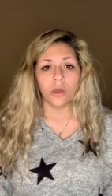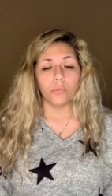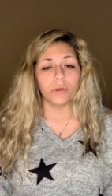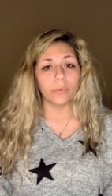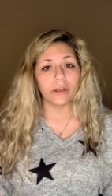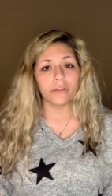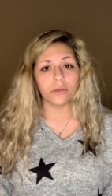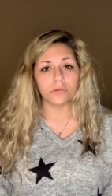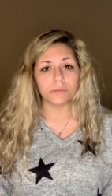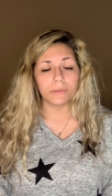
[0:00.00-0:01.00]
We wear
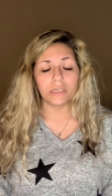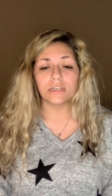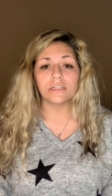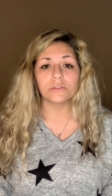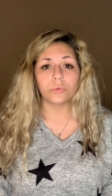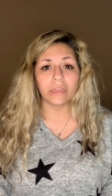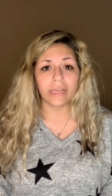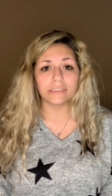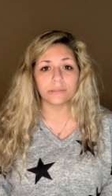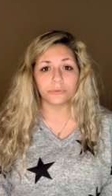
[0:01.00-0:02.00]
those because we
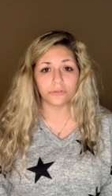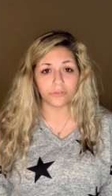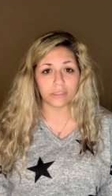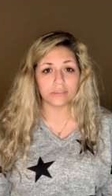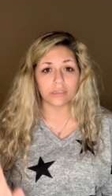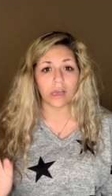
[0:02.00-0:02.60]
like to prevent